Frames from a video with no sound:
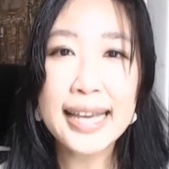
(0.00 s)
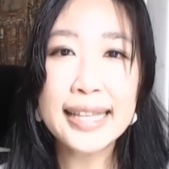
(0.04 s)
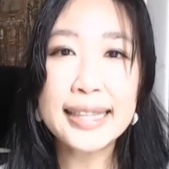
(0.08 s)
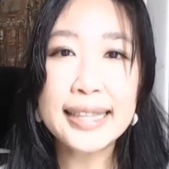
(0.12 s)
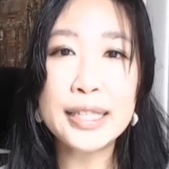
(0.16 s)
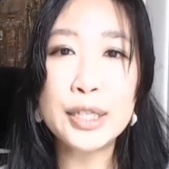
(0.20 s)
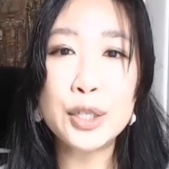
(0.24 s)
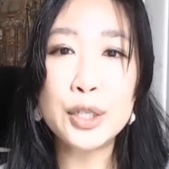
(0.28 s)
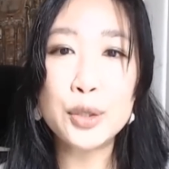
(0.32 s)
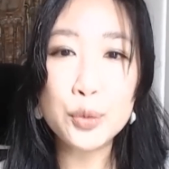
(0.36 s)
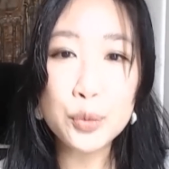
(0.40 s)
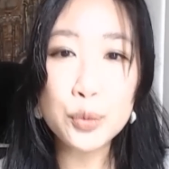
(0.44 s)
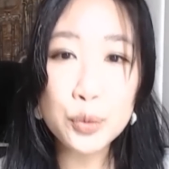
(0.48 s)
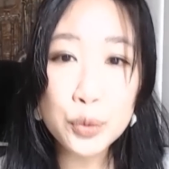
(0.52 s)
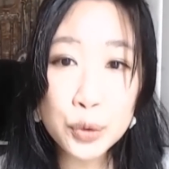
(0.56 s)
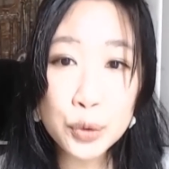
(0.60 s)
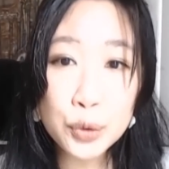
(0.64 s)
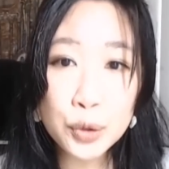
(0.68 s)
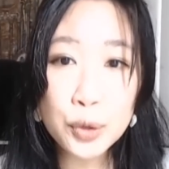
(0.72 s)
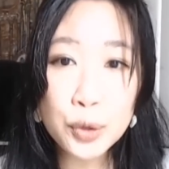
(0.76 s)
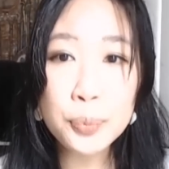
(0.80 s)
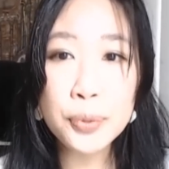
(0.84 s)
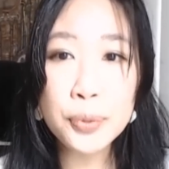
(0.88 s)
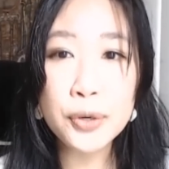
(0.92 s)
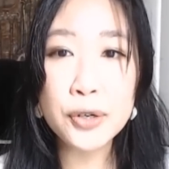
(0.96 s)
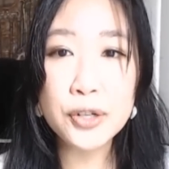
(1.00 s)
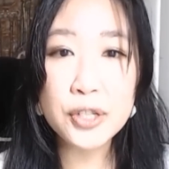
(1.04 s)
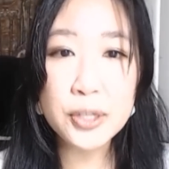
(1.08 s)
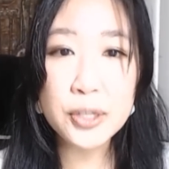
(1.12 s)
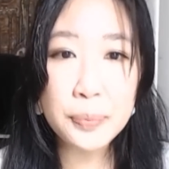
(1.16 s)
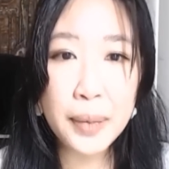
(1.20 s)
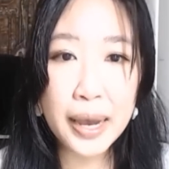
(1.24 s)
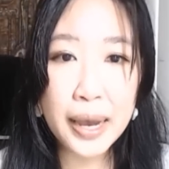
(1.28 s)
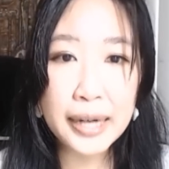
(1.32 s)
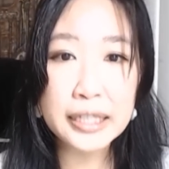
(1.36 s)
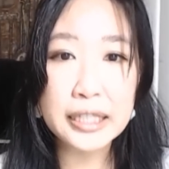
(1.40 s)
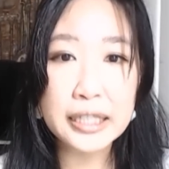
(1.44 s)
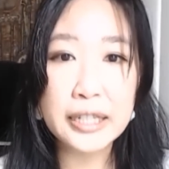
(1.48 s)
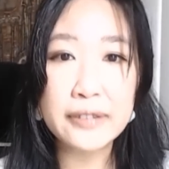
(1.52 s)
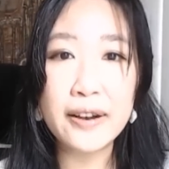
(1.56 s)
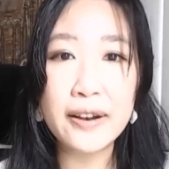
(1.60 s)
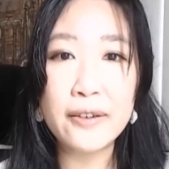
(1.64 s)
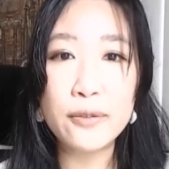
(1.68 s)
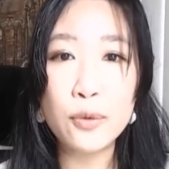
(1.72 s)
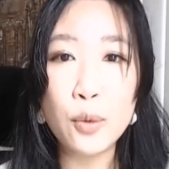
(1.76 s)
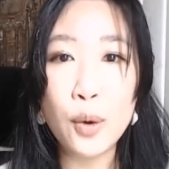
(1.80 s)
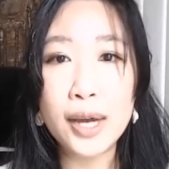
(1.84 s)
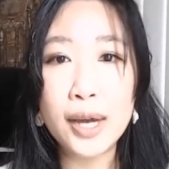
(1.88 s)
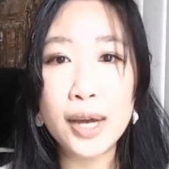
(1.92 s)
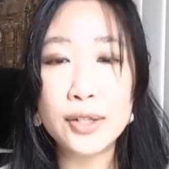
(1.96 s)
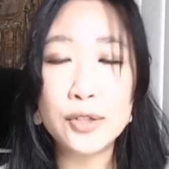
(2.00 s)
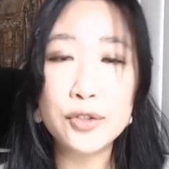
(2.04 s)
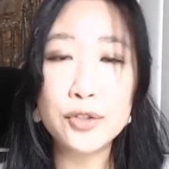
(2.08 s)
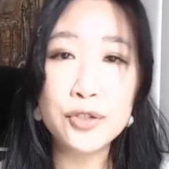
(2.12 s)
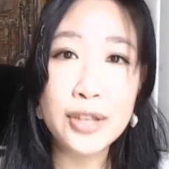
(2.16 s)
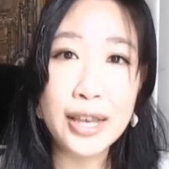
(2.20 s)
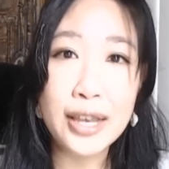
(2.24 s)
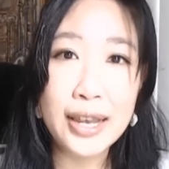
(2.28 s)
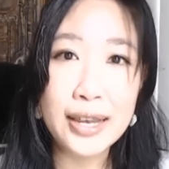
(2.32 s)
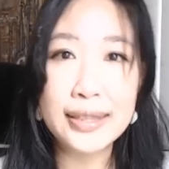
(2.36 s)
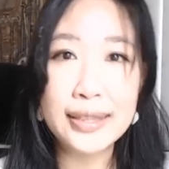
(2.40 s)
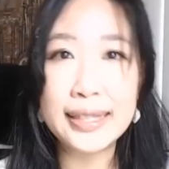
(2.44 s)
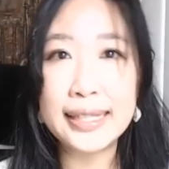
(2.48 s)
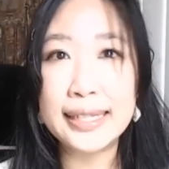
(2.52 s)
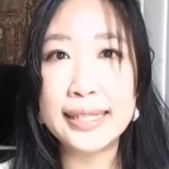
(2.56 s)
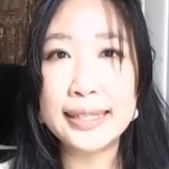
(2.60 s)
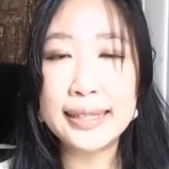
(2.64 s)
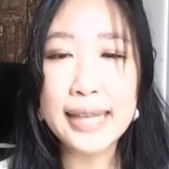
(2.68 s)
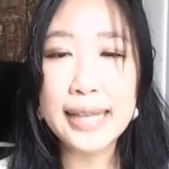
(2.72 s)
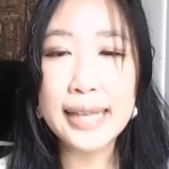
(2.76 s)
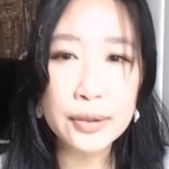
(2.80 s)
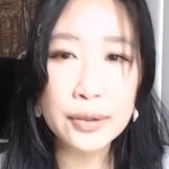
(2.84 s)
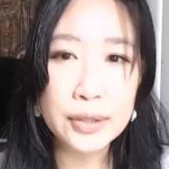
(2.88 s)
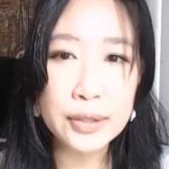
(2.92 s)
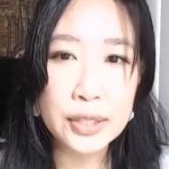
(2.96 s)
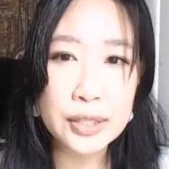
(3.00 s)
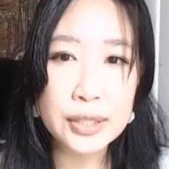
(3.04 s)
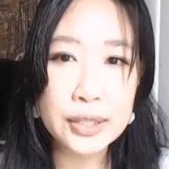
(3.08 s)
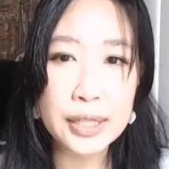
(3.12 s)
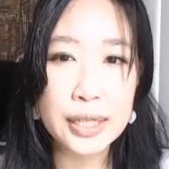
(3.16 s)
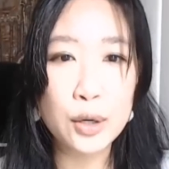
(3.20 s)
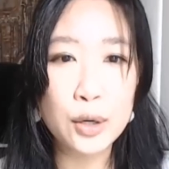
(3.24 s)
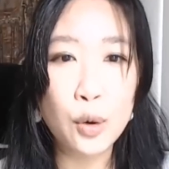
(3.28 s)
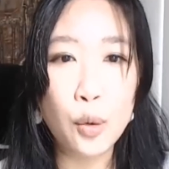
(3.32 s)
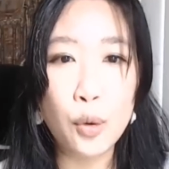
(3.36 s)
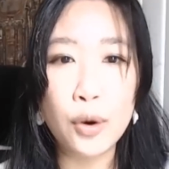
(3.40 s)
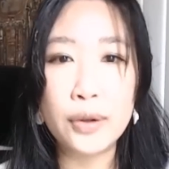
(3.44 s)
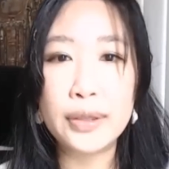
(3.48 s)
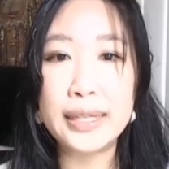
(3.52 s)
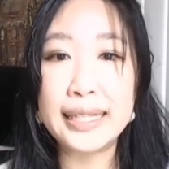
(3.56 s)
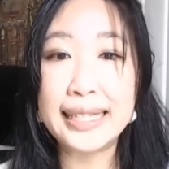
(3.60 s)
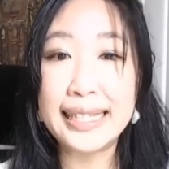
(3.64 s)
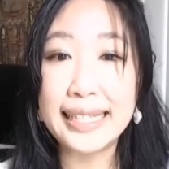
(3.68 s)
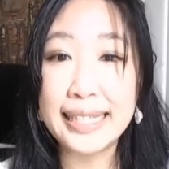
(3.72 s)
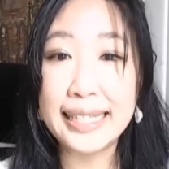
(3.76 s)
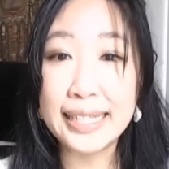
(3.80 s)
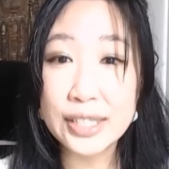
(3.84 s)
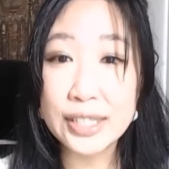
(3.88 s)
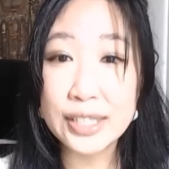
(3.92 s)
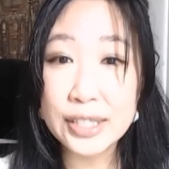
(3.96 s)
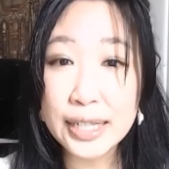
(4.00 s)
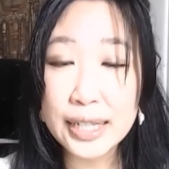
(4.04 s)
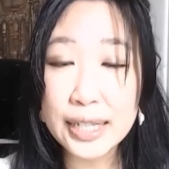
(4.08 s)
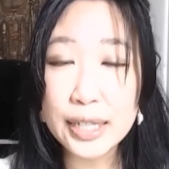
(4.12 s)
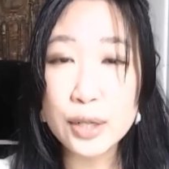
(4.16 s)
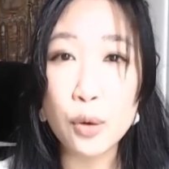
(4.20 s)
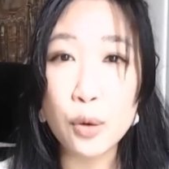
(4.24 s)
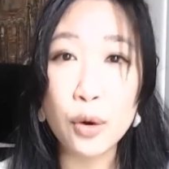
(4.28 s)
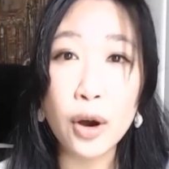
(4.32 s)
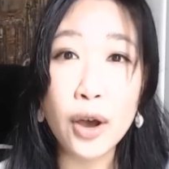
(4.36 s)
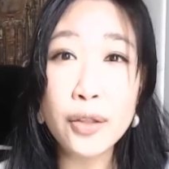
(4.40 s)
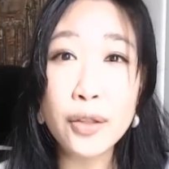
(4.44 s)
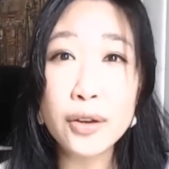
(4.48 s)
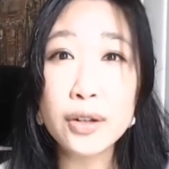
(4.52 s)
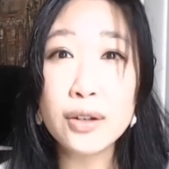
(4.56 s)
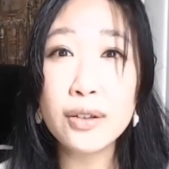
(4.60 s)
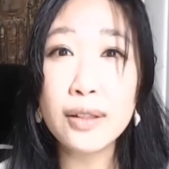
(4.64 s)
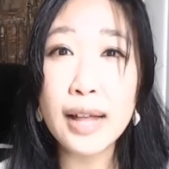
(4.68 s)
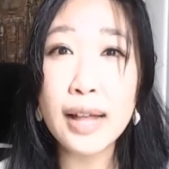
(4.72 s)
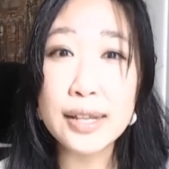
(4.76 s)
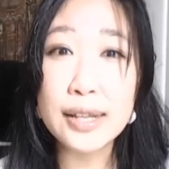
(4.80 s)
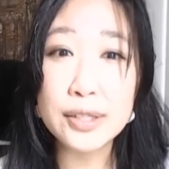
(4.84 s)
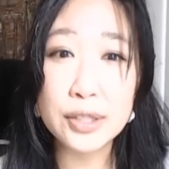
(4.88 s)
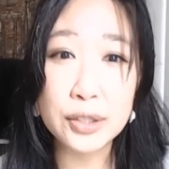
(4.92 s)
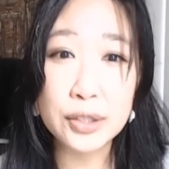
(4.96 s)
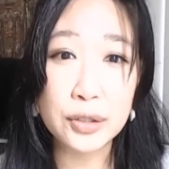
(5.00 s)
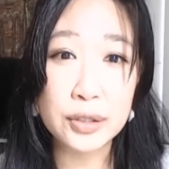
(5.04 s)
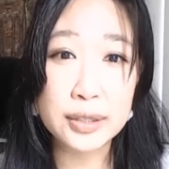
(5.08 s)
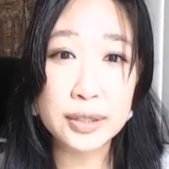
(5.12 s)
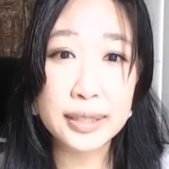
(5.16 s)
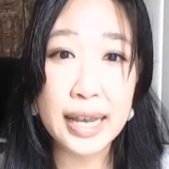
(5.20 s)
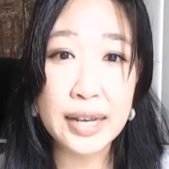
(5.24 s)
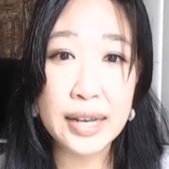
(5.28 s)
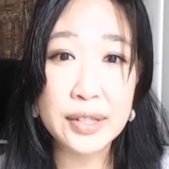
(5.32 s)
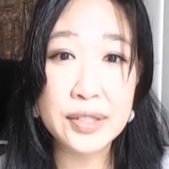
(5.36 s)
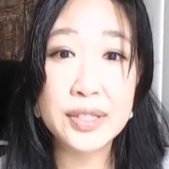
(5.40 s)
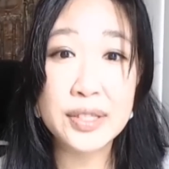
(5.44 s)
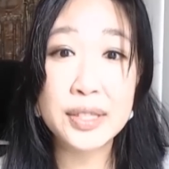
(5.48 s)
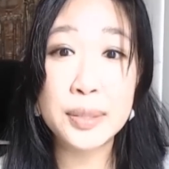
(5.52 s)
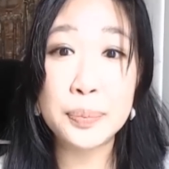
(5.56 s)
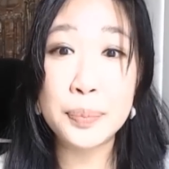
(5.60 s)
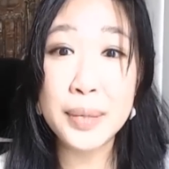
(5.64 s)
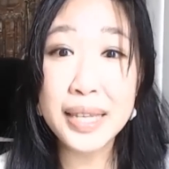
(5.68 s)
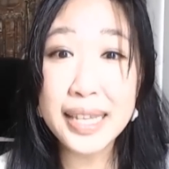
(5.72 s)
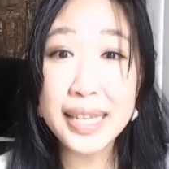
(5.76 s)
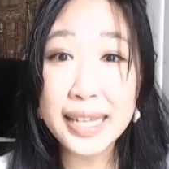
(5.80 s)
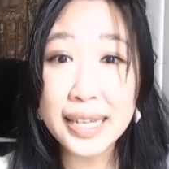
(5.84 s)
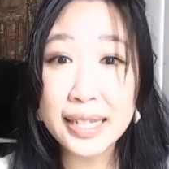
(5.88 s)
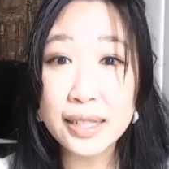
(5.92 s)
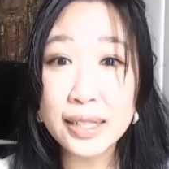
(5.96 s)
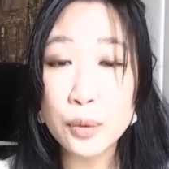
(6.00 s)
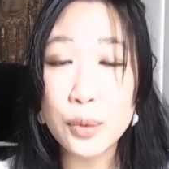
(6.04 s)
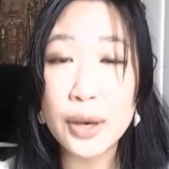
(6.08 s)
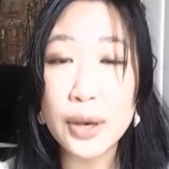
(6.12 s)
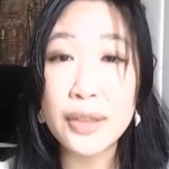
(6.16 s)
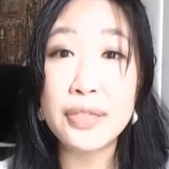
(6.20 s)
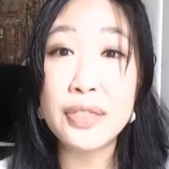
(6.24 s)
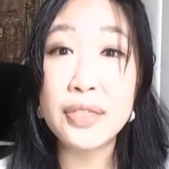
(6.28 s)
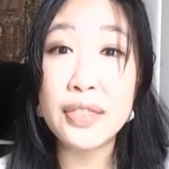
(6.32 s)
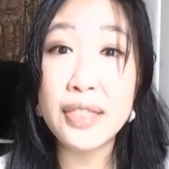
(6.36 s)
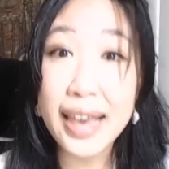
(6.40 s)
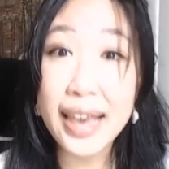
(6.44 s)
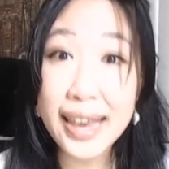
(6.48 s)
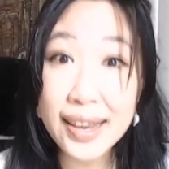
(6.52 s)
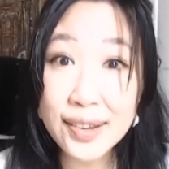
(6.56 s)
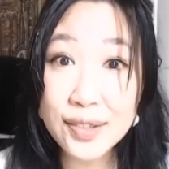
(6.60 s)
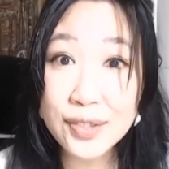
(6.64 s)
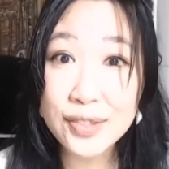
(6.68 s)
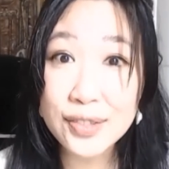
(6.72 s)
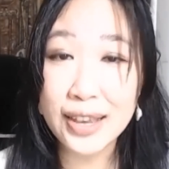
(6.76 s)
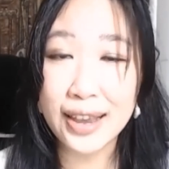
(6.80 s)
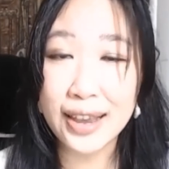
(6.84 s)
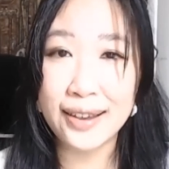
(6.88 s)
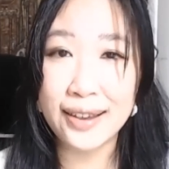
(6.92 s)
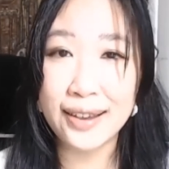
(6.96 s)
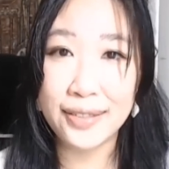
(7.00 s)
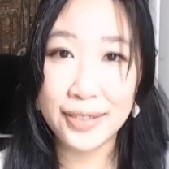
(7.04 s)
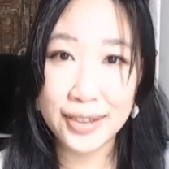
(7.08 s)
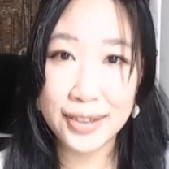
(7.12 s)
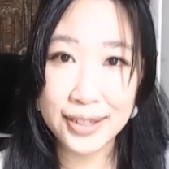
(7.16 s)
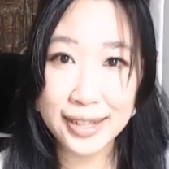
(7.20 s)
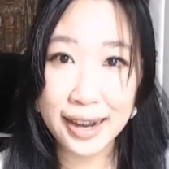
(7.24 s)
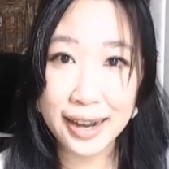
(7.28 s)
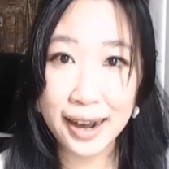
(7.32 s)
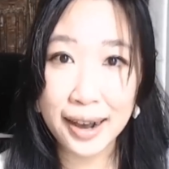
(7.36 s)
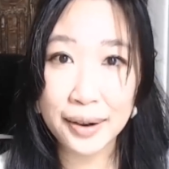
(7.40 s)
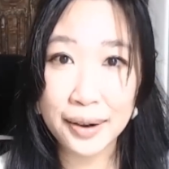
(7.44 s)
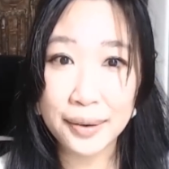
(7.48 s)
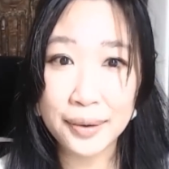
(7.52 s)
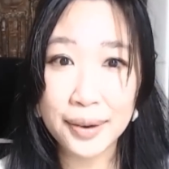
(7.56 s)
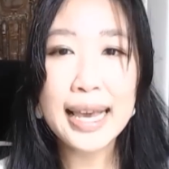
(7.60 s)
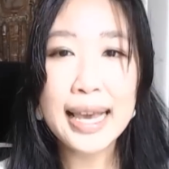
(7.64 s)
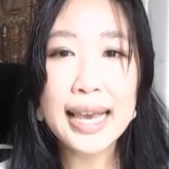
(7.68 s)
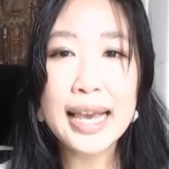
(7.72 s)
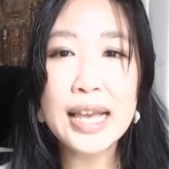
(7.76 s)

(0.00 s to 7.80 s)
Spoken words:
the Ru perspective of what, say, the Tao Te Ching or the I Ching or other classical texts mean when they say the Tao.